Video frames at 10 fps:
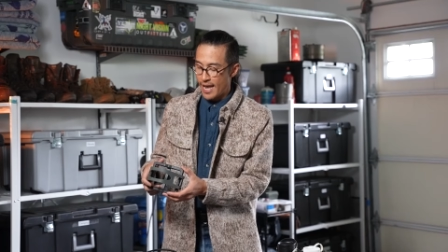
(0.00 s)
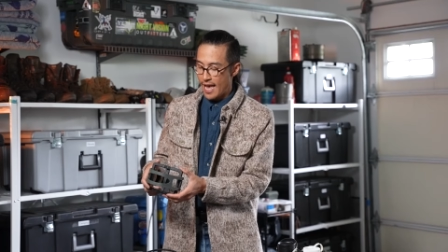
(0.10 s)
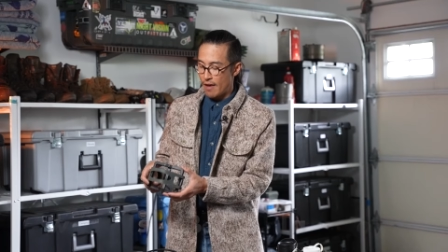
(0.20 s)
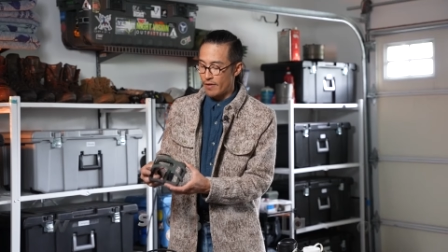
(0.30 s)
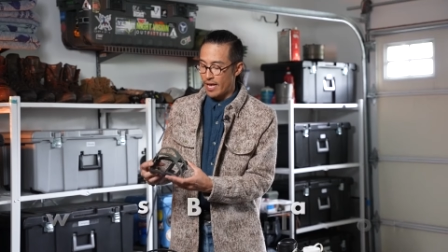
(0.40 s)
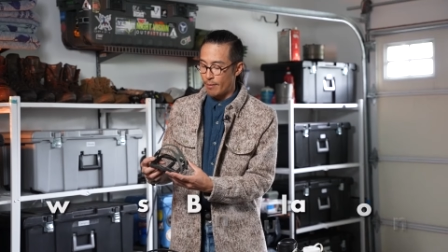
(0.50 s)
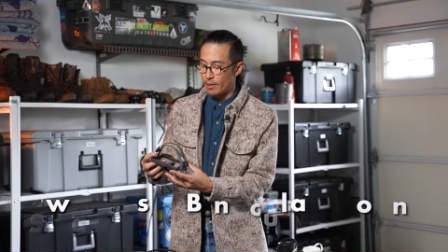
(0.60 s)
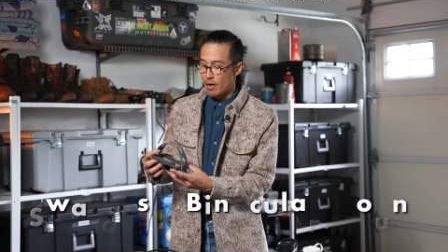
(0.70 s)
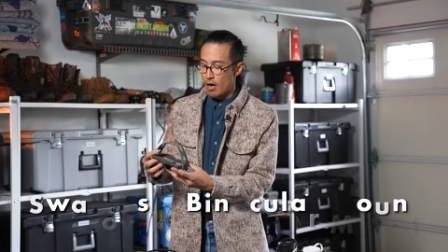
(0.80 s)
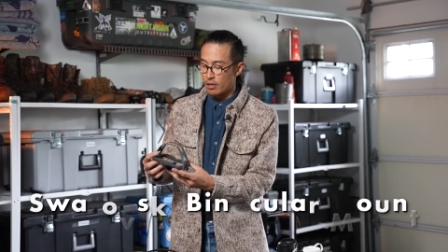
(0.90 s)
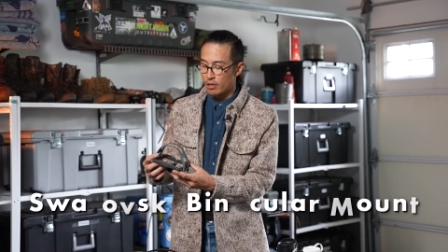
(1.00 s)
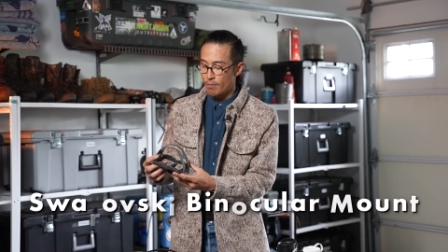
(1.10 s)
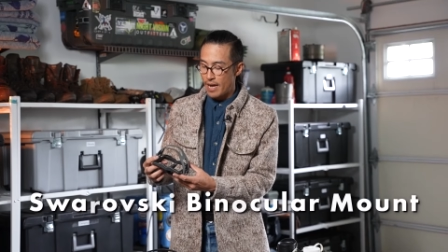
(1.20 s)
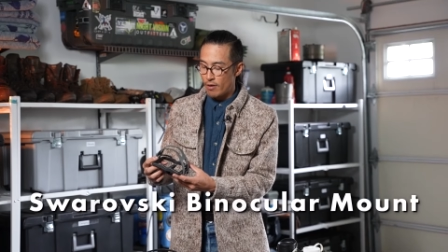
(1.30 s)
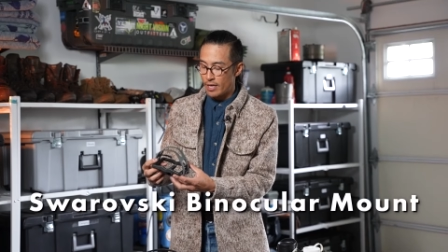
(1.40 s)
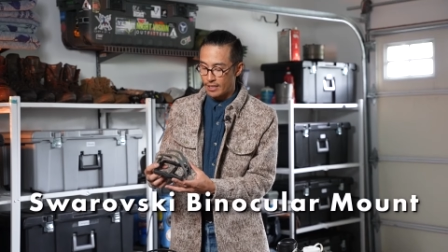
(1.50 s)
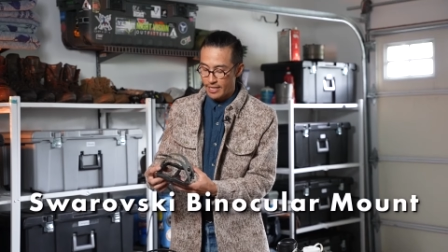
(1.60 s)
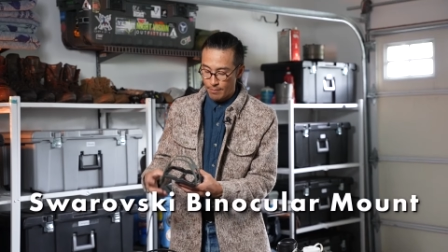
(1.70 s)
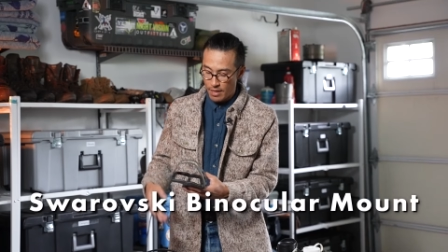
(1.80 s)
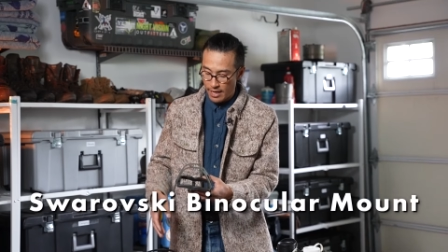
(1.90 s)
have a binocular mount. I can
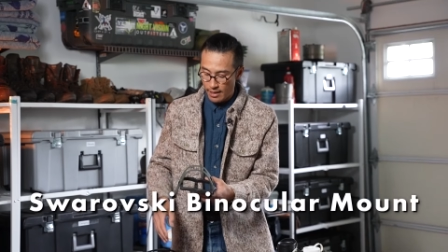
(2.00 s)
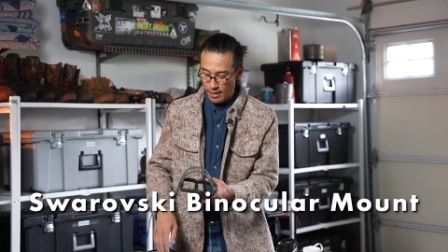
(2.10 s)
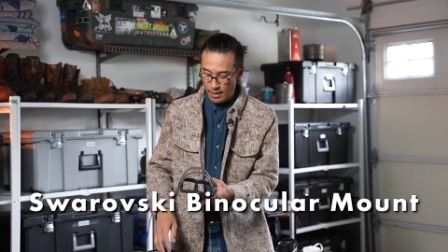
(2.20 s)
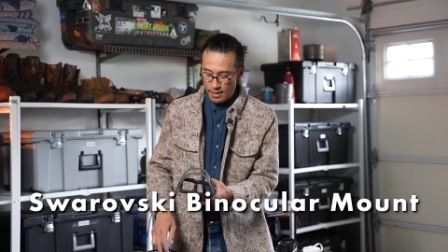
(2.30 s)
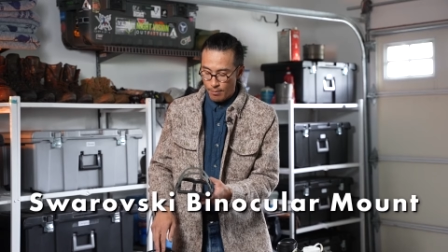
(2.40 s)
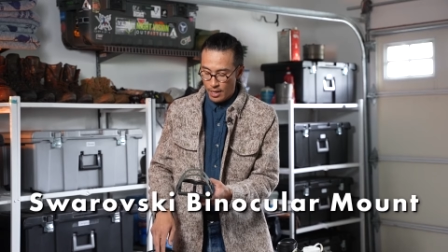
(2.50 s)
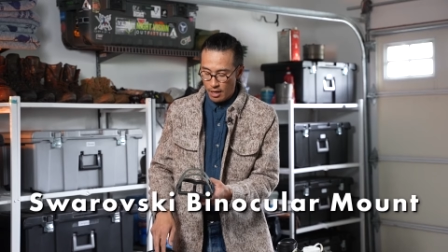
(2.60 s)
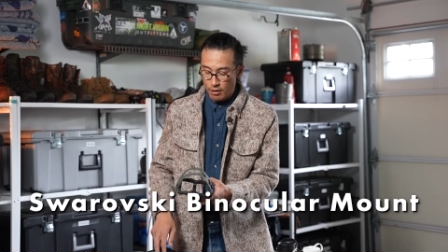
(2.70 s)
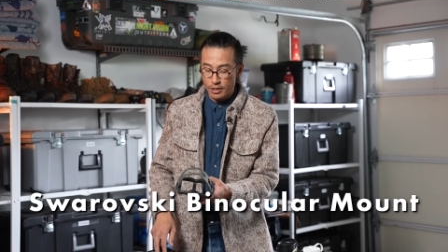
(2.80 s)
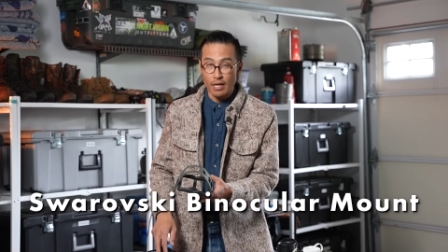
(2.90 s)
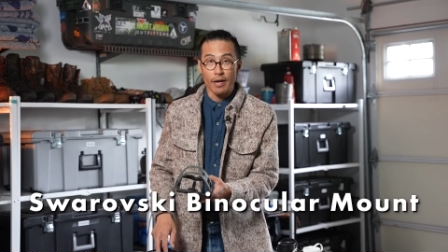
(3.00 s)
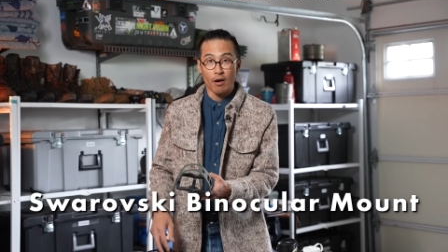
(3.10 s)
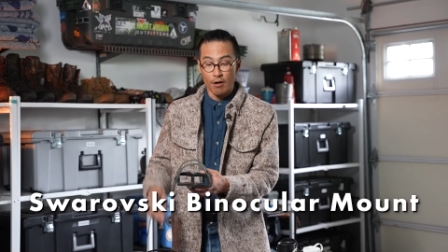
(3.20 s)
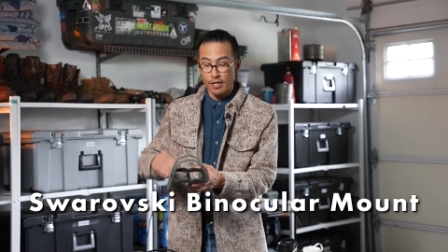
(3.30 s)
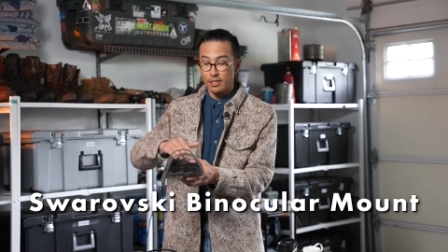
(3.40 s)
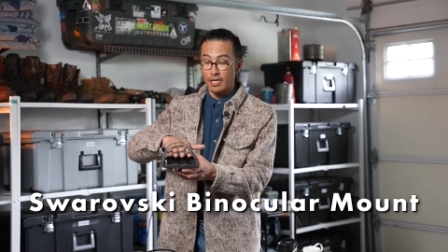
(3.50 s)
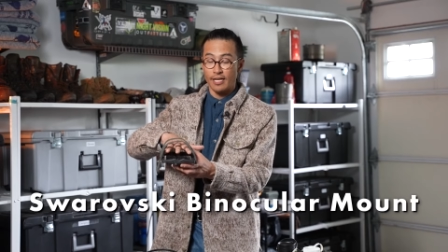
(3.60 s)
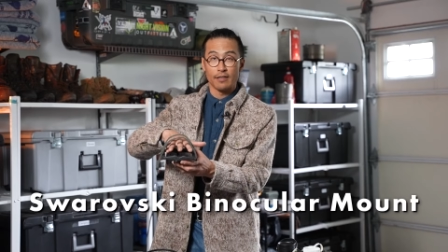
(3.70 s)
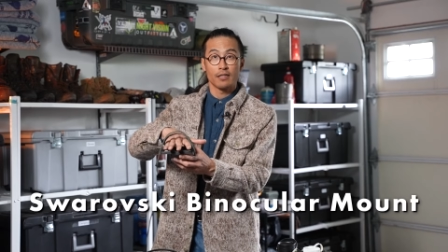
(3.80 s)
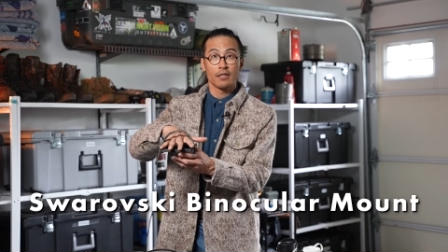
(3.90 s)
take my binoculars out of my harness. I
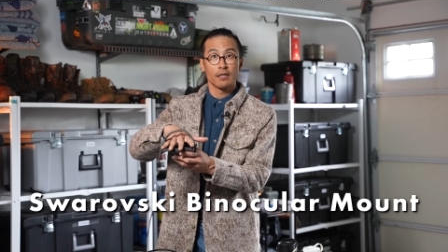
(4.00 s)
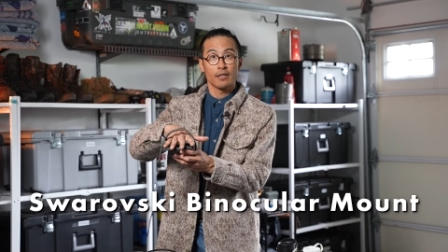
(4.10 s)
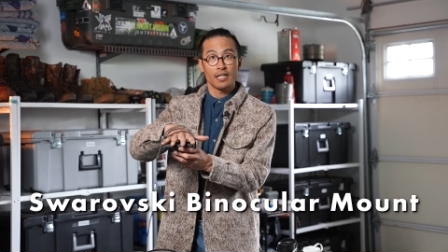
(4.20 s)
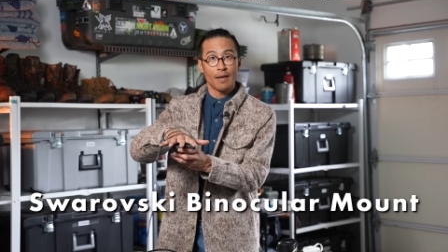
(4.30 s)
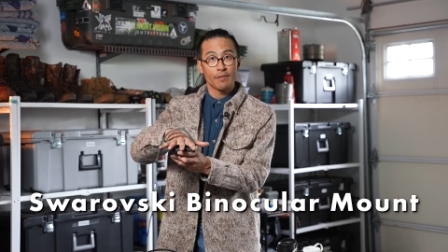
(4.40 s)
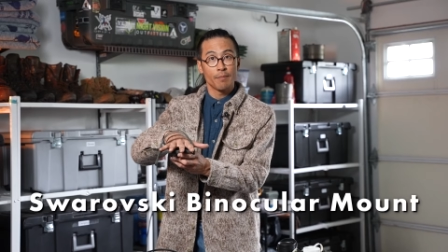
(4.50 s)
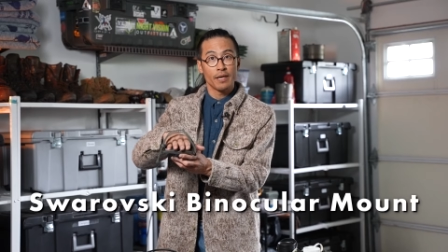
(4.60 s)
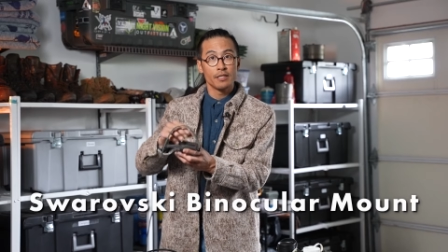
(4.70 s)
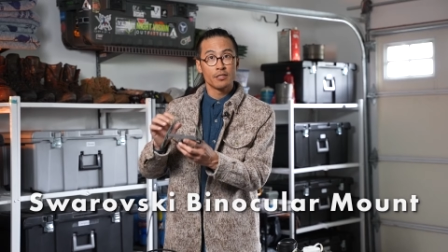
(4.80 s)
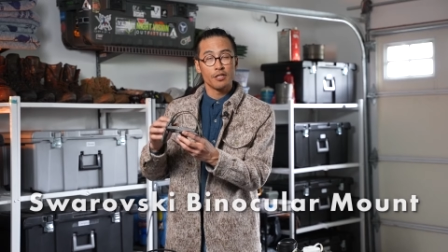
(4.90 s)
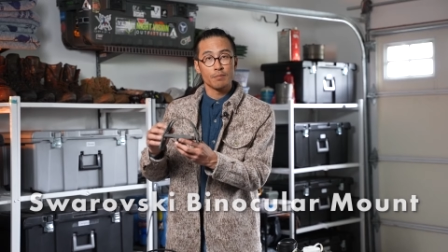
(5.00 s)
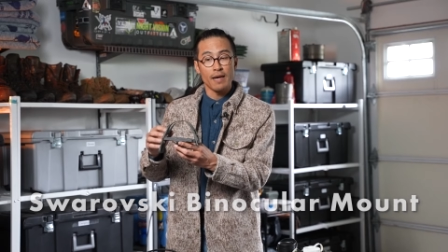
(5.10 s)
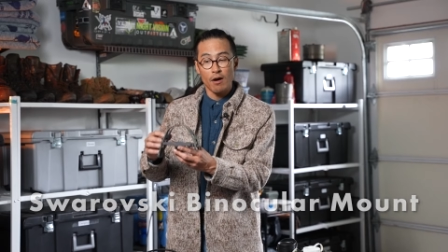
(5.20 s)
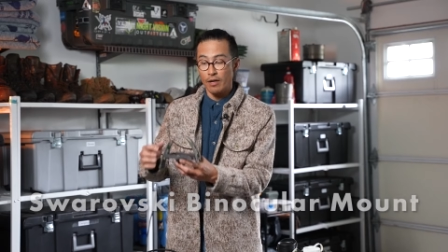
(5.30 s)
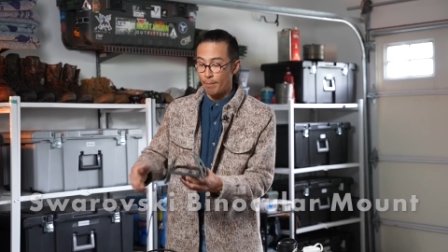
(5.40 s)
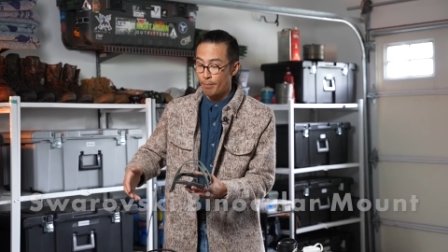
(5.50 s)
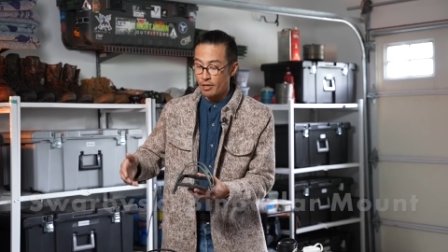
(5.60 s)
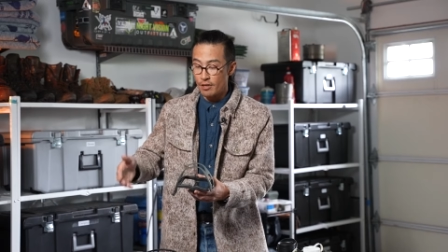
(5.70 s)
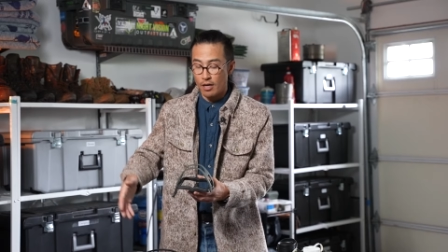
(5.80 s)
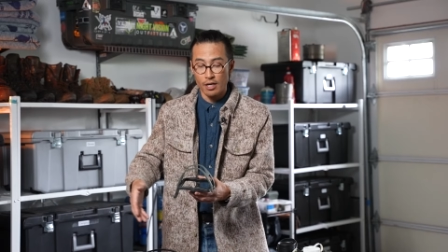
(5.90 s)
can clamp them into this mount and
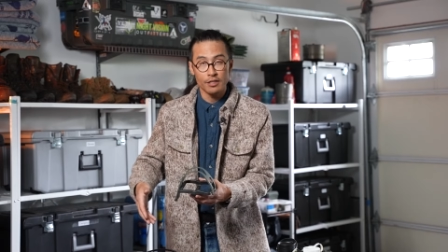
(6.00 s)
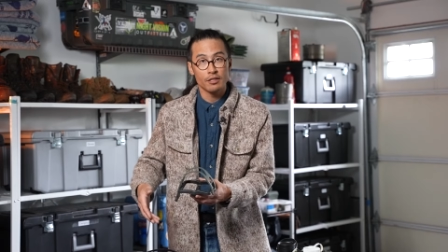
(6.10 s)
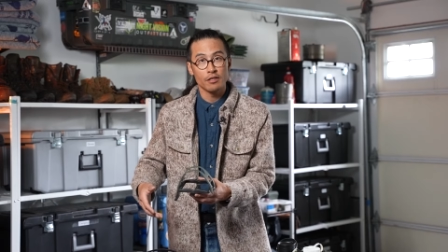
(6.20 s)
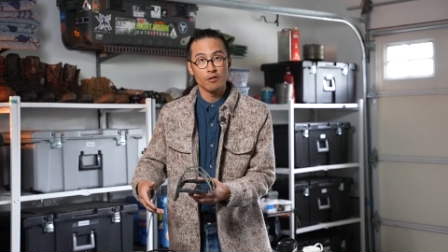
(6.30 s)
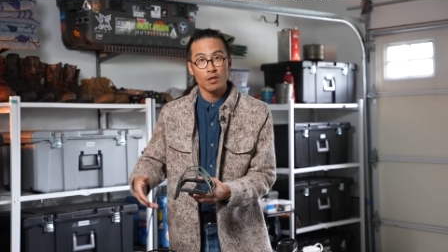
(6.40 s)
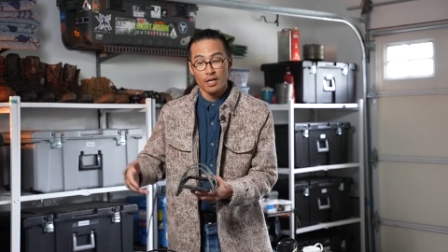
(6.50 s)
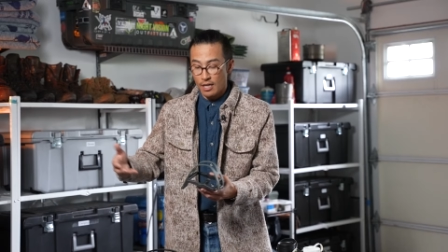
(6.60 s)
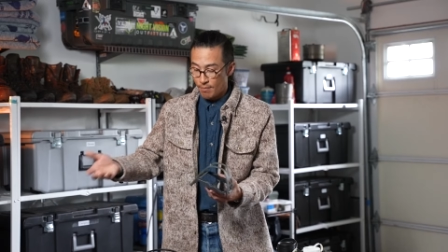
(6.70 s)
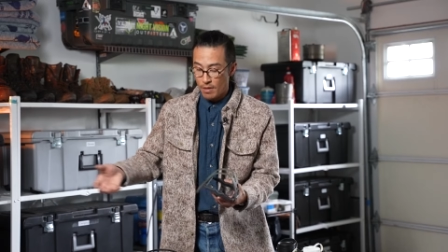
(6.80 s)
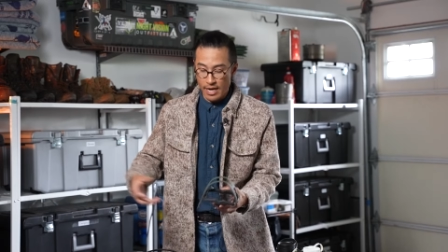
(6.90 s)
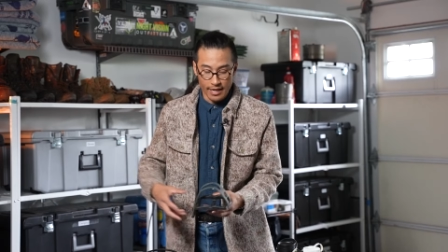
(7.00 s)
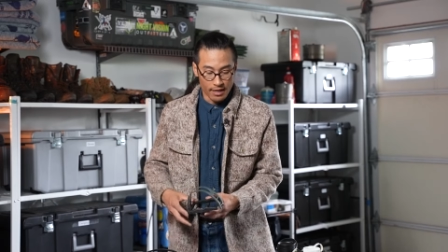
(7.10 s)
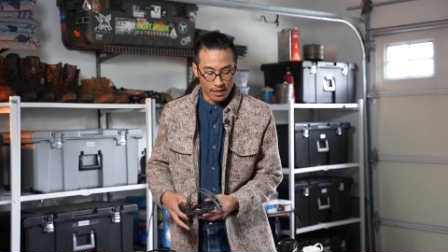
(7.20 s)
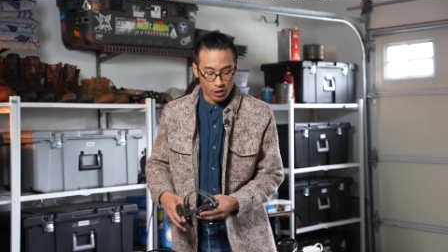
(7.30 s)
put it onto my